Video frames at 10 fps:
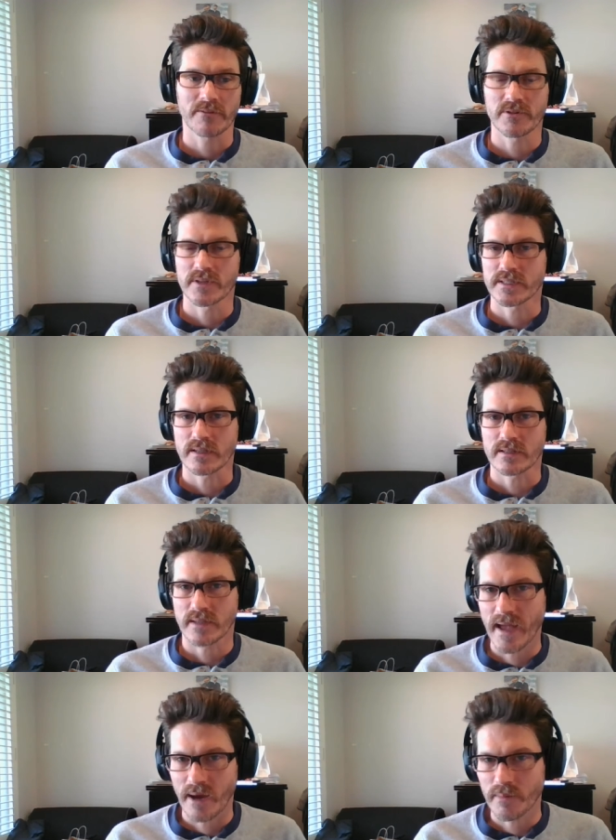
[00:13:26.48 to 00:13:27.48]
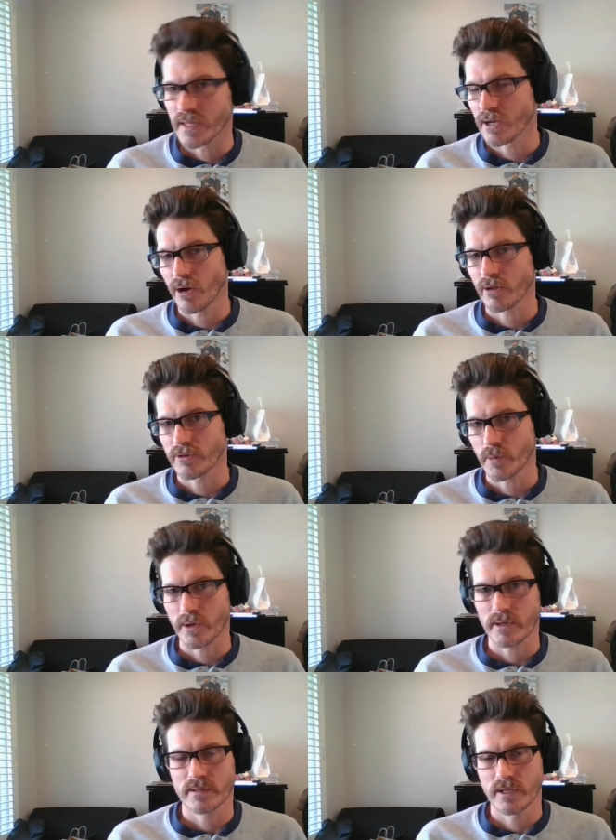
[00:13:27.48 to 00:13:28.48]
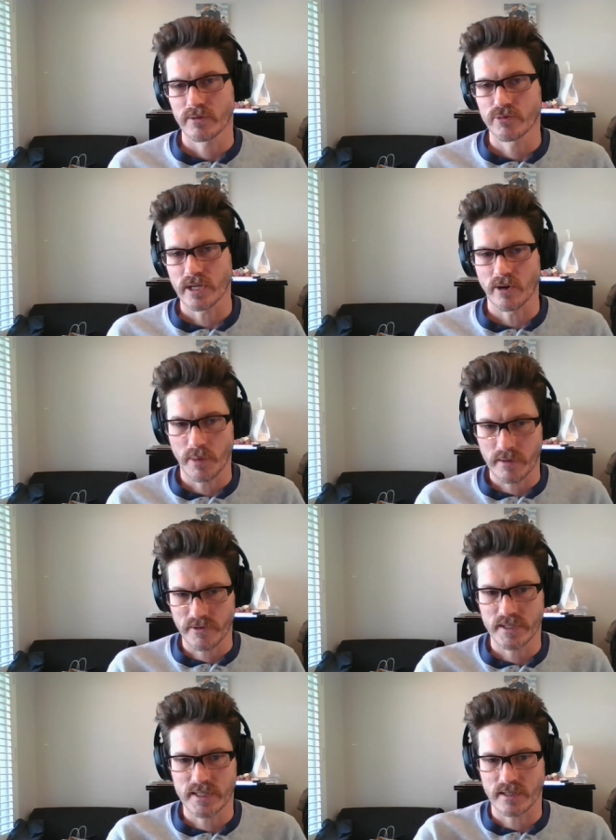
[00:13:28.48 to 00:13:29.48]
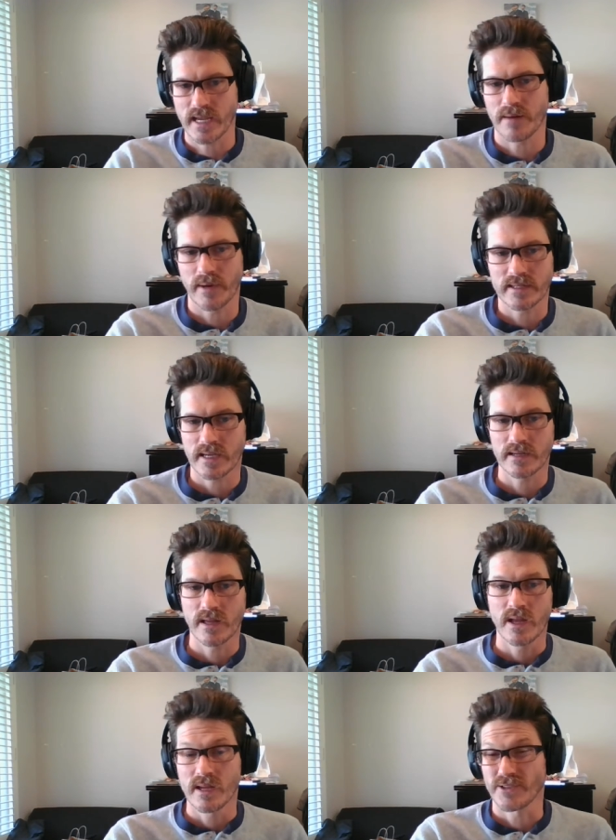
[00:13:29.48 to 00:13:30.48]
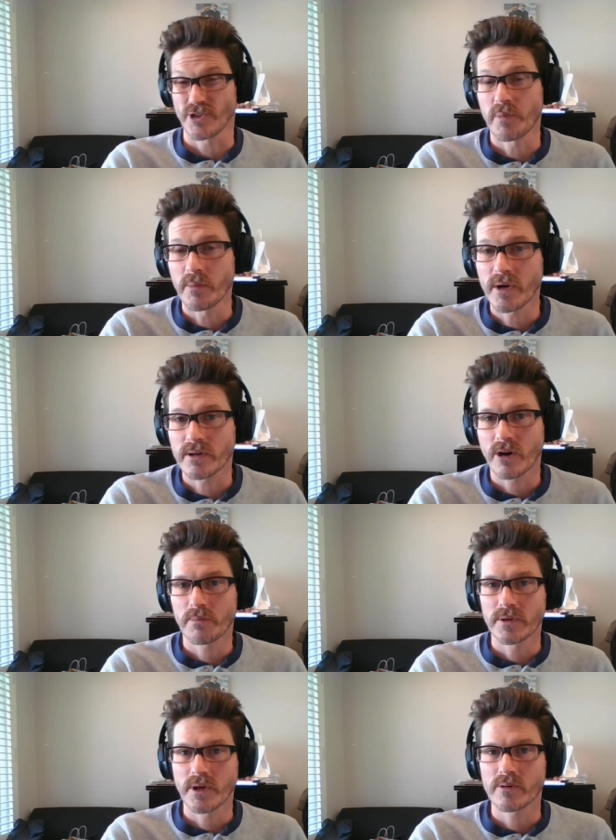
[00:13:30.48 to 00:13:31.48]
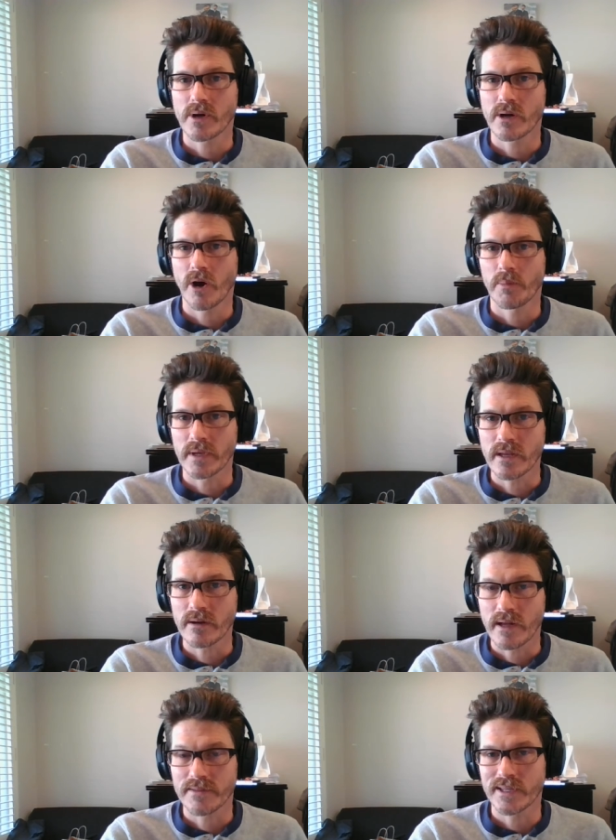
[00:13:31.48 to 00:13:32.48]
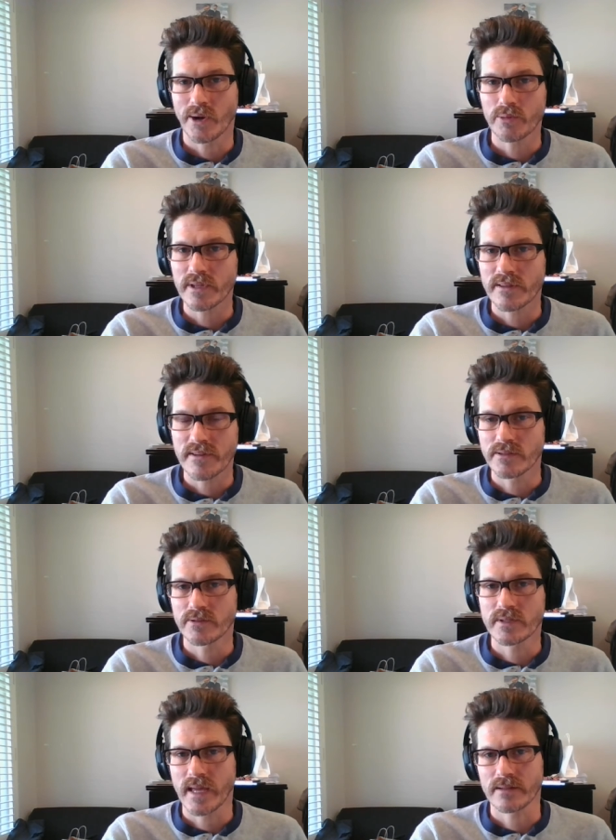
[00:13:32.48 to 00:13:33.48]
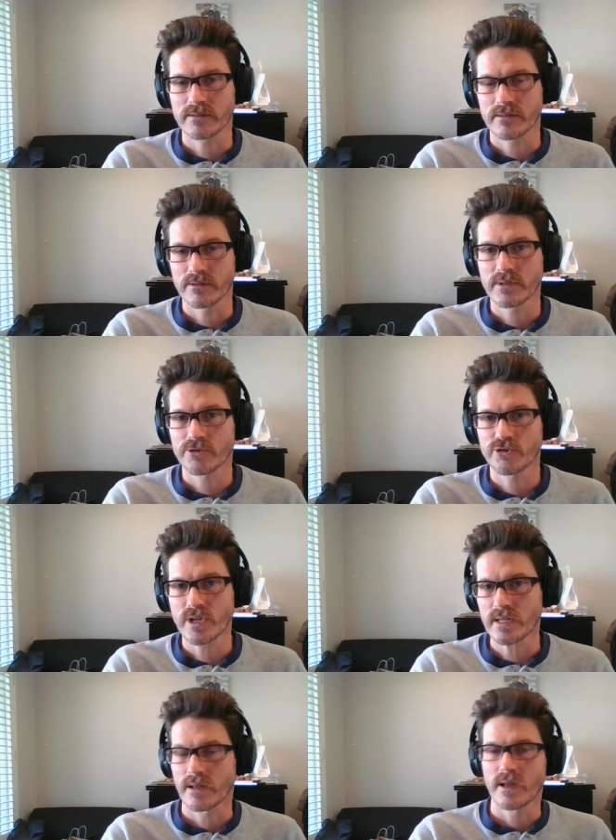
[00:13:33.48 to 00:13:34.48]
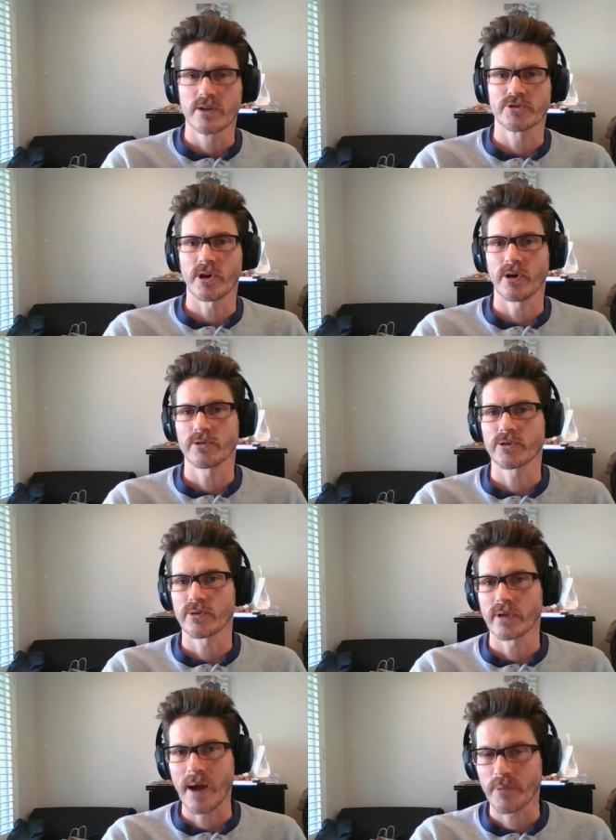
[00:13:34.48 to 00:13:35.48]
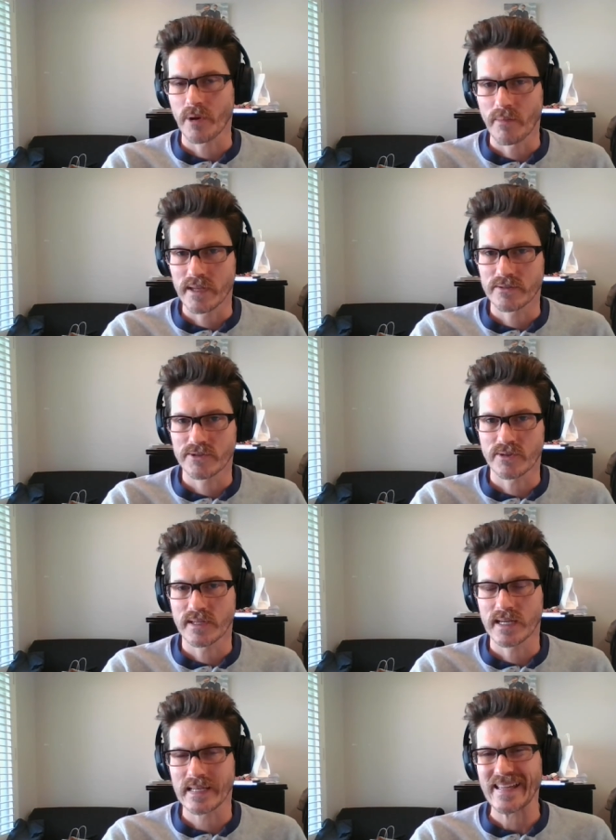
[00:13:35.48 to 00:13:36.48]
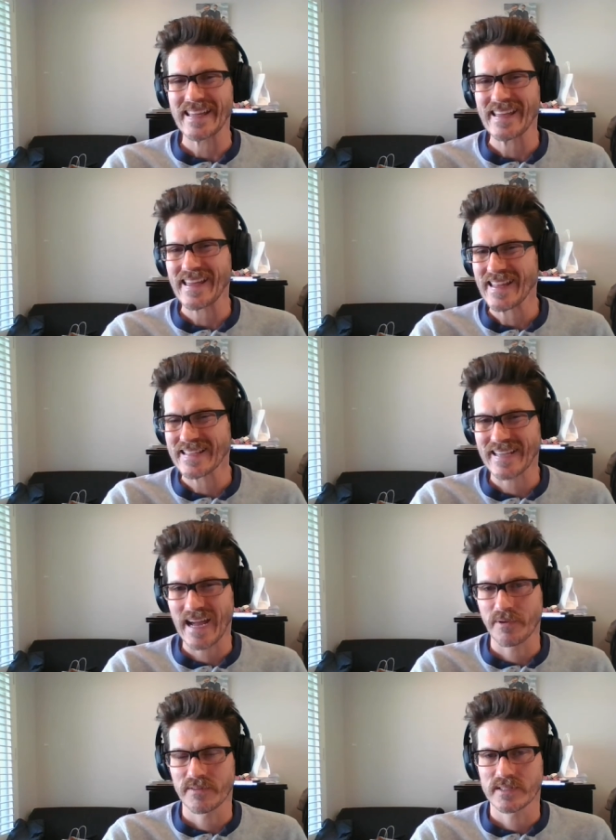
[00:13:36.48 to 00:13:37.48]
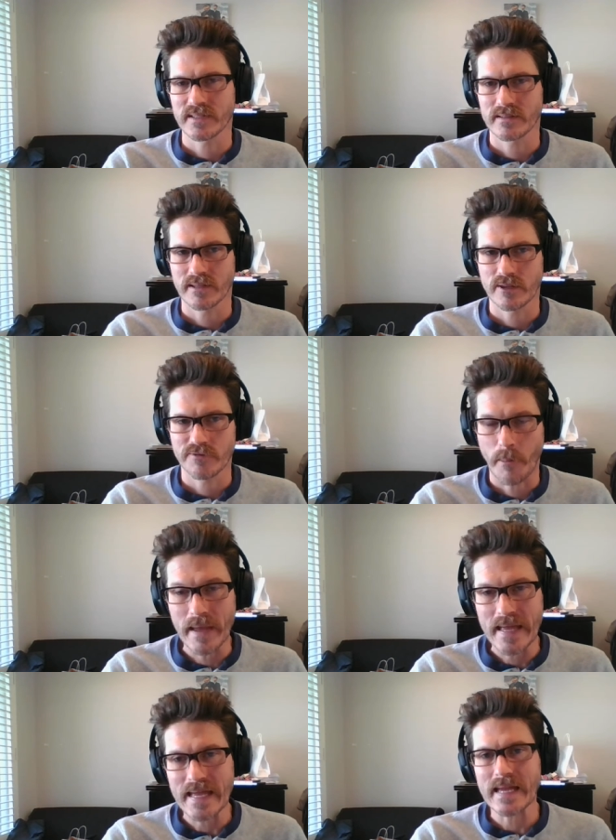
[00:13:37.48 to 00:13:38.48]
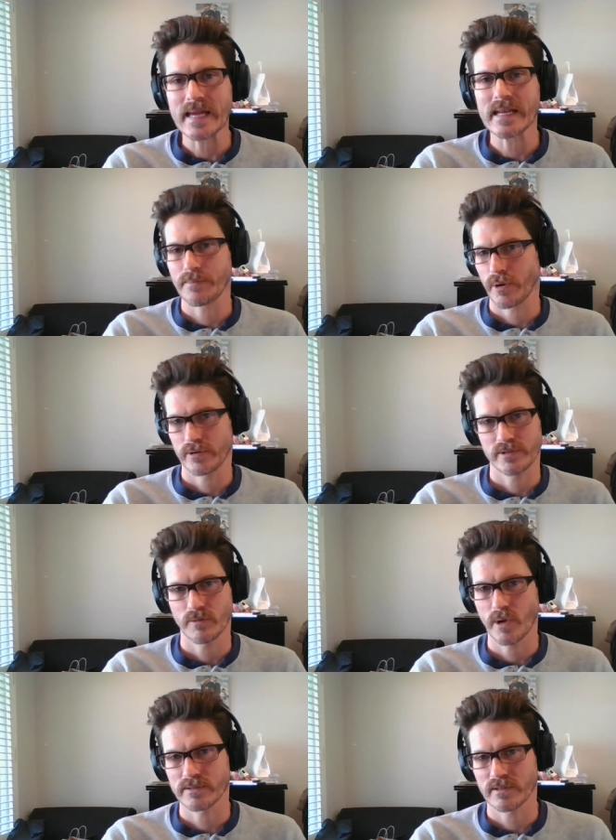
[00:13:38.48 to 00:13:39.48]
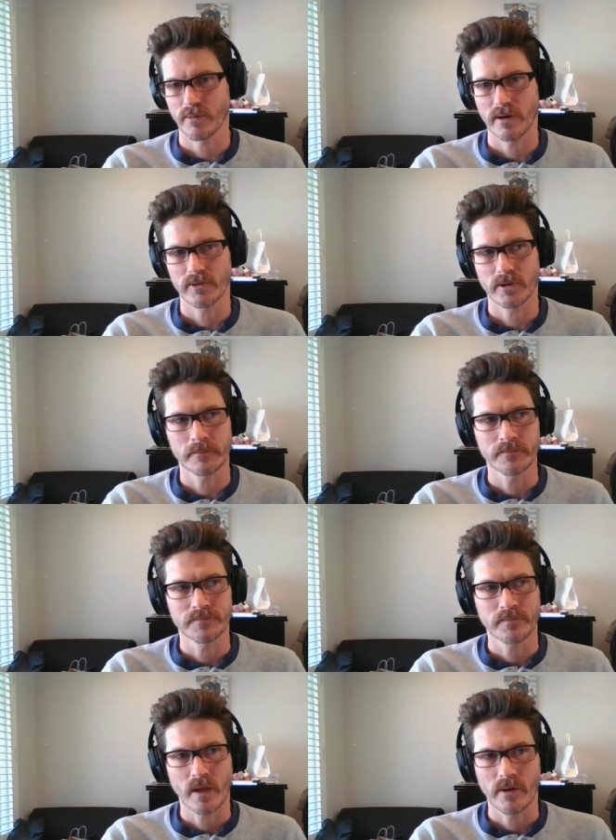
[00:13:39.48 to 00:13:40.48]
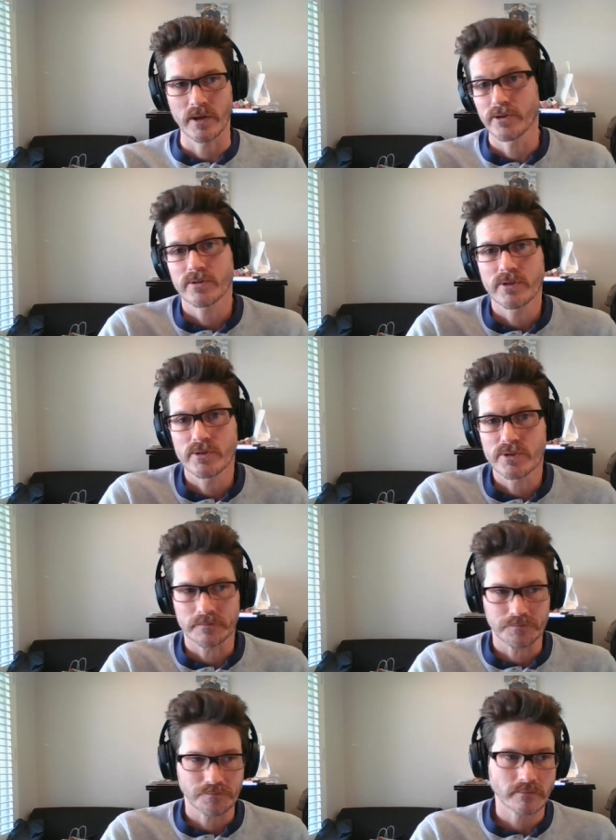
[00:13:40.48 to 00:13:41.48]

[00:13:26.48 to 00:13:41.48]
for this exam, and then all your work, you know, in general. But for this exam, I say it's open book, open note, open internet. The only thing you can't do is cheat. So you're not permitted to get any type of assistance from any person whatsoever. Right? You can use